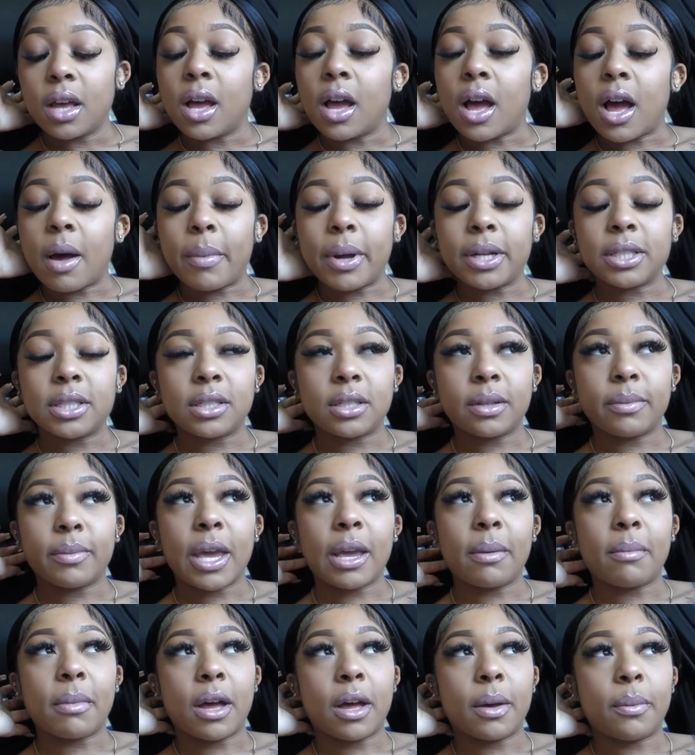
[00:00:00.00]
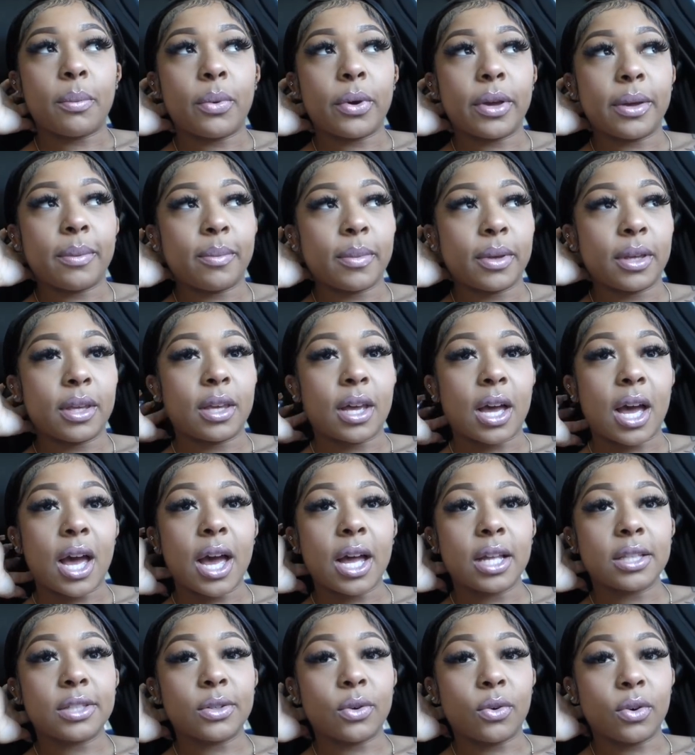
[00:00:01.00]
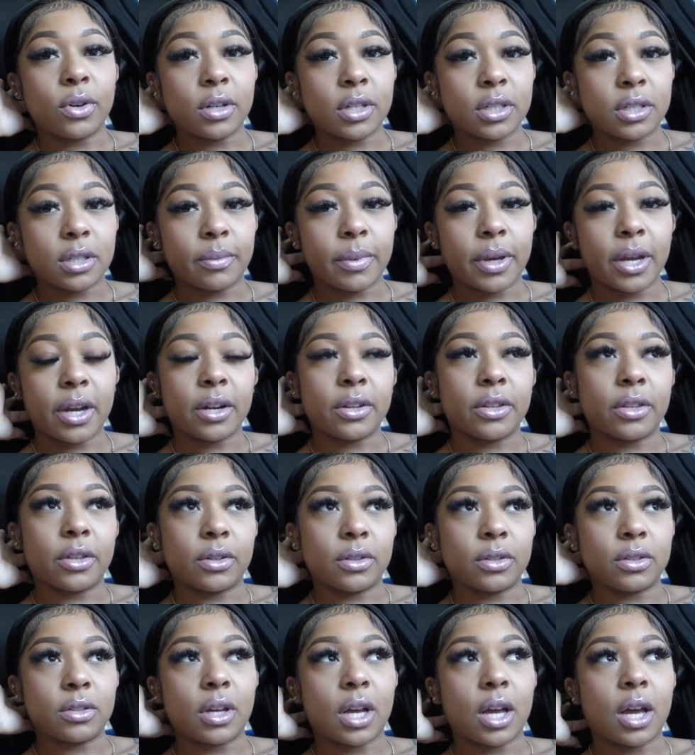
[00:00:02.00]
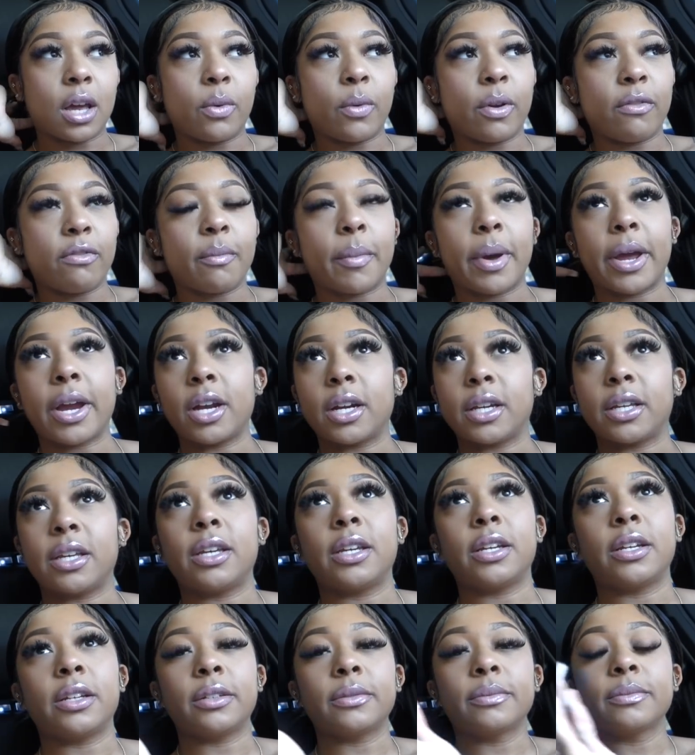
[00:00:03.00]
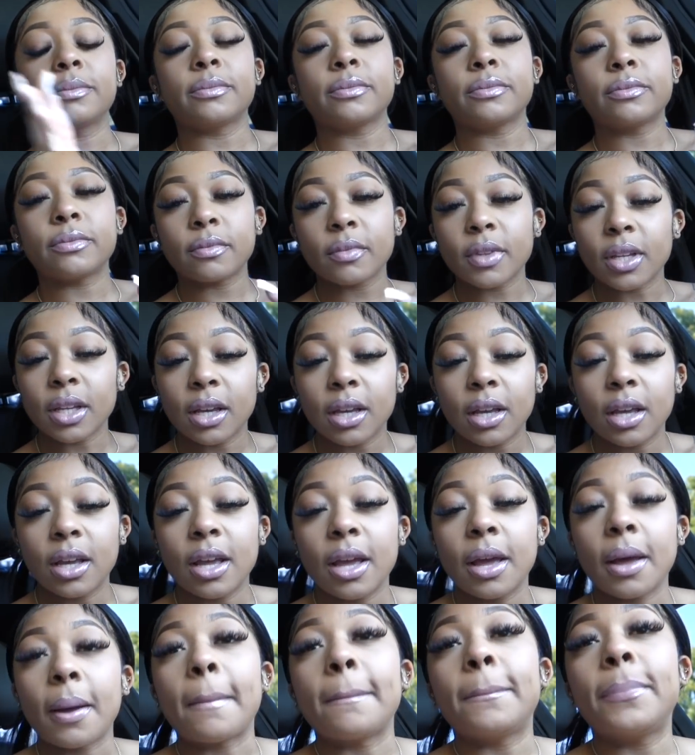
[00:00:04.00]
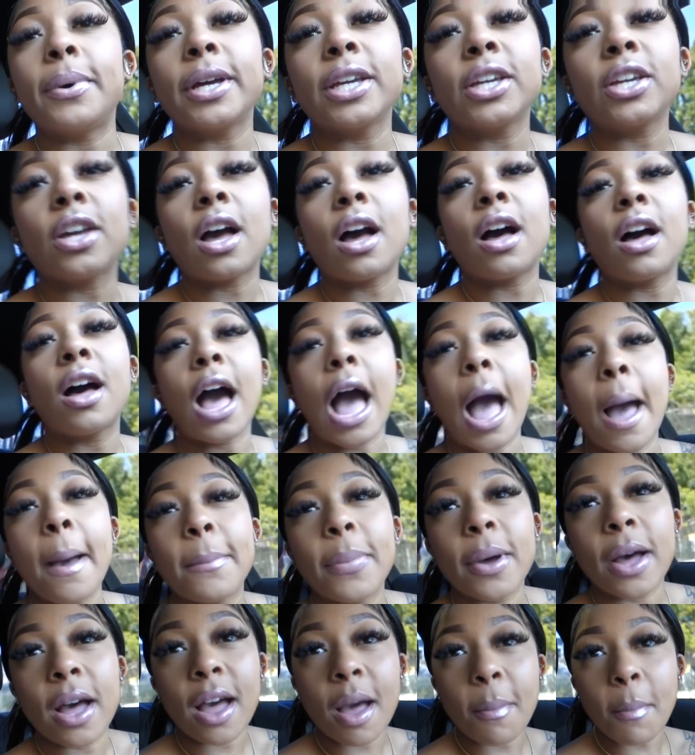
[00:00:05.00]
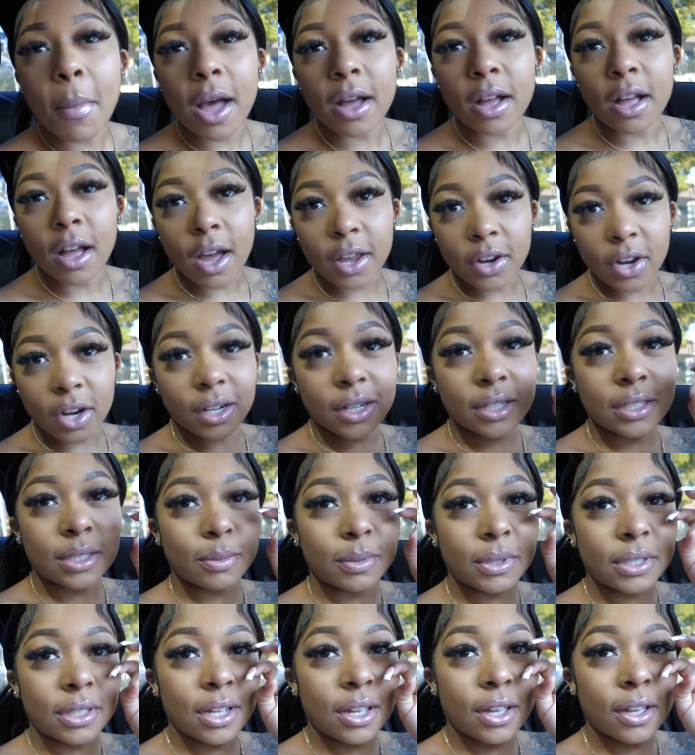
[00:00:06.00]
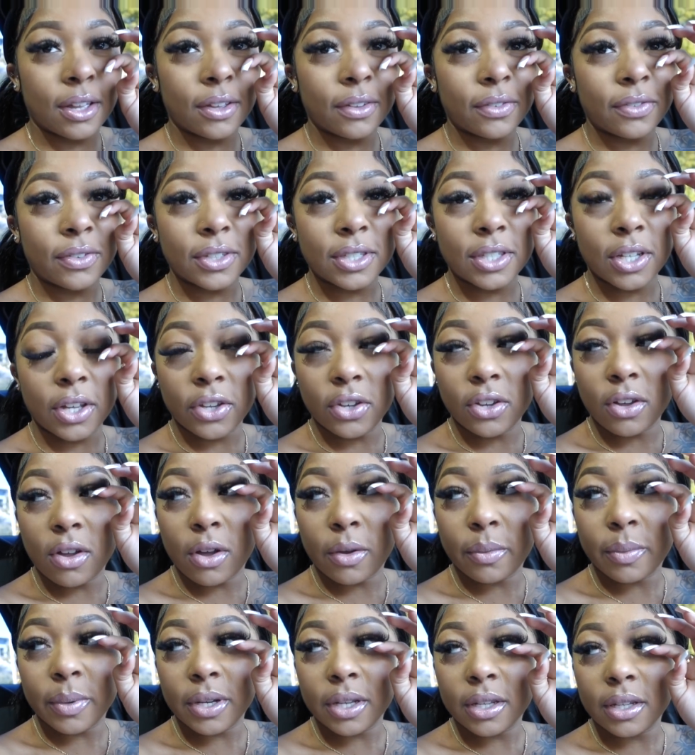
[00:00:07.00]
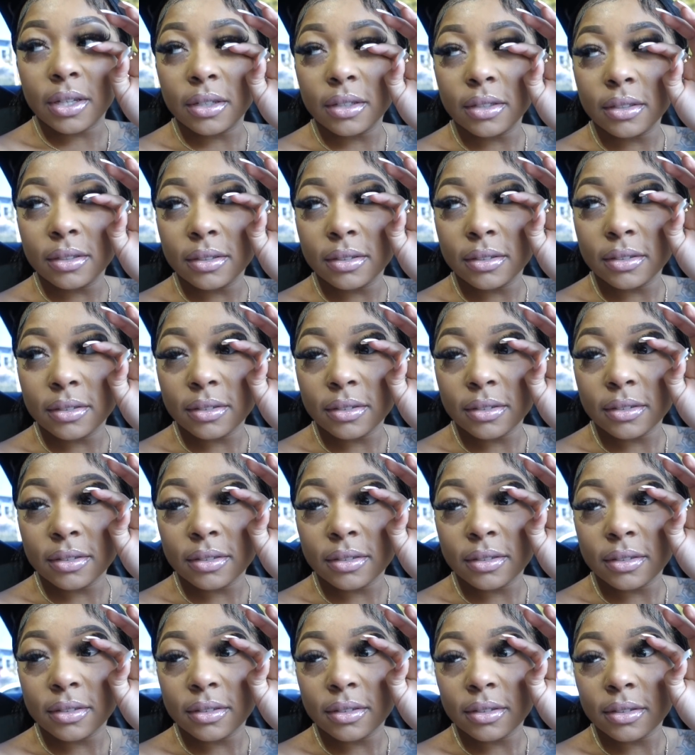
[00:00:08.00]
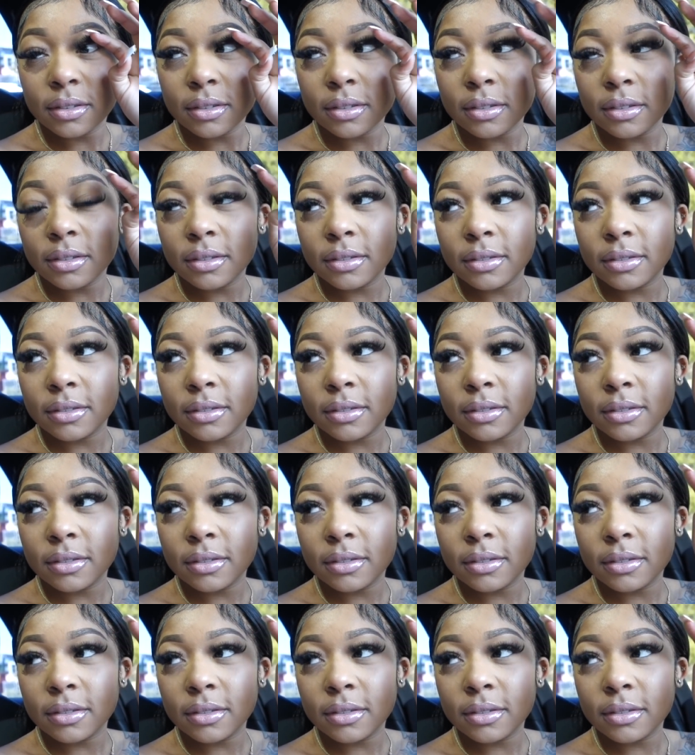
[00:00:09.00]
I'm about to make my appointment. I had to order some hair though, so I gotta wait for my hair to get here. But y'all, I bought my goddaughter some stuff. So you gonna open it? Yeah.